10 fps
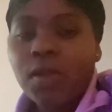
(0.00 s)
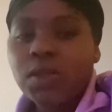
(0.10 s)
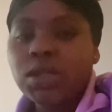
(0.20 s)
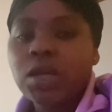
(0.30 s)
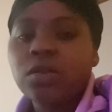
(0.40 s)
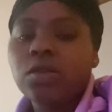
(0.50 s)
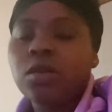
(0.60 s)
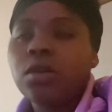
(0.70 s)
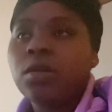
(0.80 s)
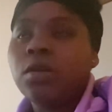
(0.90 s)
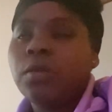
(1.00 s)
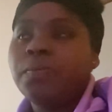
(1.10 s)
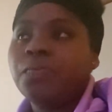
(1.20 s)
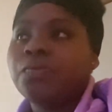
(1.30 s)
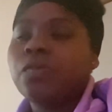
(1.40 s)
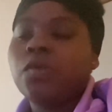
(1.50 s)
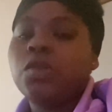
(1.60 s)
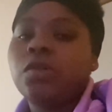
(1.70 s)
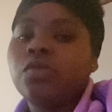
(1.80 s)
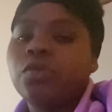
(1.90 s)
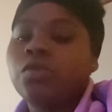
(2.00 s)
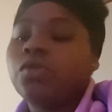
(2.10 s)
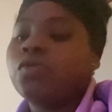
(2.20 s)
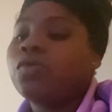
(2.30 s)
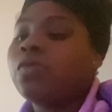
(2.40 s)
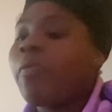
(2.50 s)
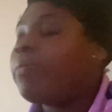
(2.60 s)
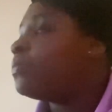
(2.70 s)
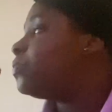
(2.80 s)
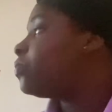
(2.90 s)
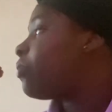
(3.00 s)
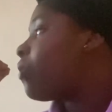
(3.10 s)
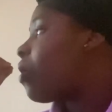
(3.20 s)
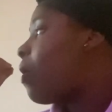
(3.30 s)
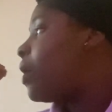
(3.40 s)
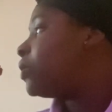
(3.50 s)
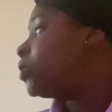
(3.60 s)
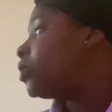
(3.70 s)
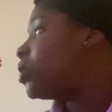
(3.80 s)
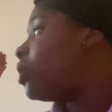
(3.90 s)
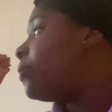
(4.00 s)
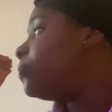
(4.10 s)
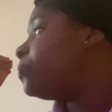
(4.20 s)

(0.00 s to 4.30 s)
It's like a, a um toaster strudel. That's what it's like.